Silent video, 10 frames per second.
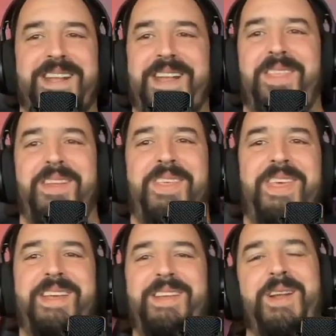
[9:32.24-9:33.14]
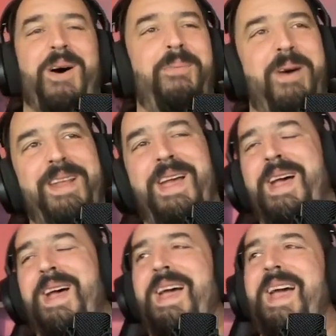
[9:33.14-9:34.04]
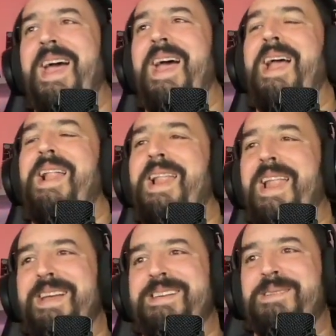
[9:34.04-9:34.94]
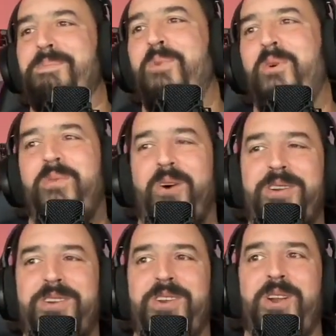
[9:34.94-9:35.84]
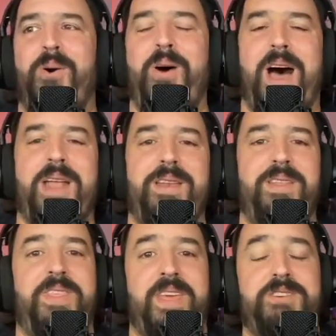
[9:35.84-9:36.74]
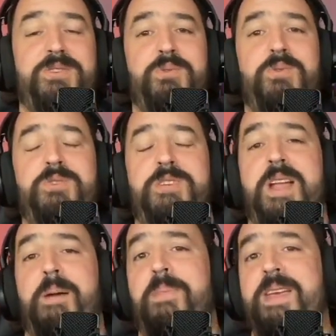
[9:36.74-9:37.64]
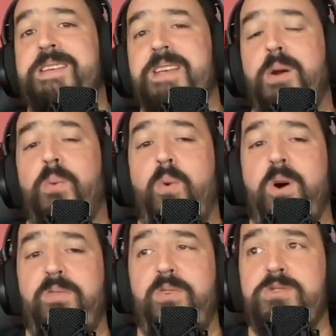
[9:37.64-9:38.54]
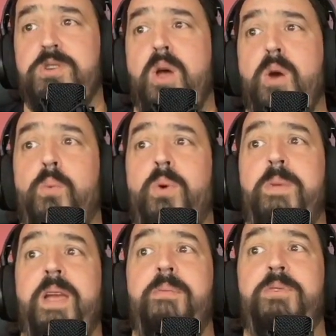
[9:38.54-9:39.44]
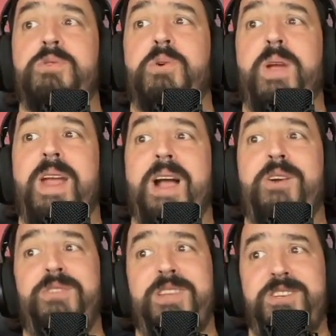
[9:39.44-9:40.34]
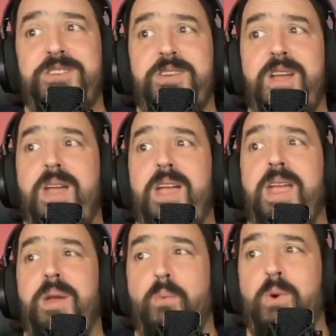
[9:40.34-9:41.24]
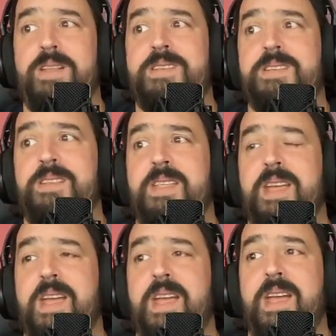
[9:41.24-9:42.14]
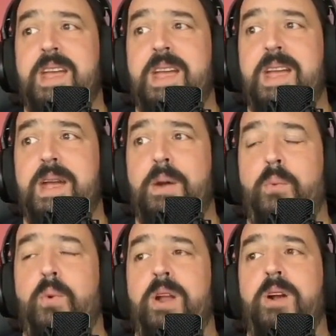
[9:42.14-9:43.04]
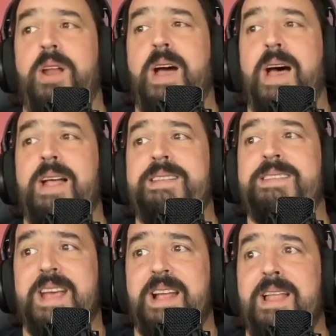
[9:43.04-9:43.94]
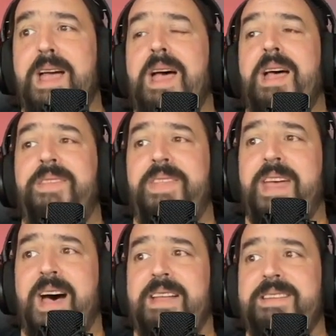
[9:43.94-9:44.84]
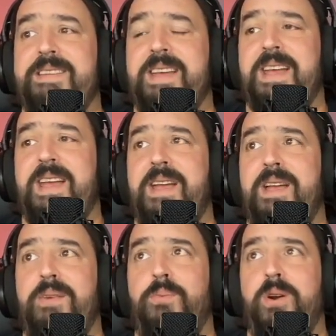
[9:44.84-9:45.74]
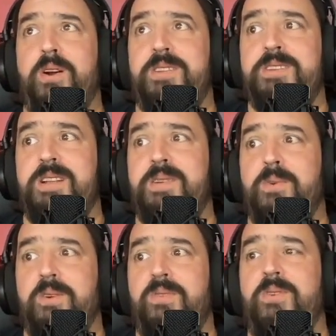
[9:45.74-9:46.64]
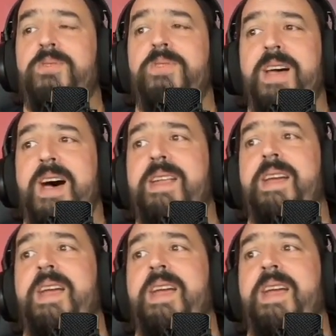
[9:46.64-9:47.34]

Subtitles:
another thing, you know, but let's move on, you know. And thanks to Jira MISC workflows, we'll be able to create a condition in which we're gonna tell that the workflow that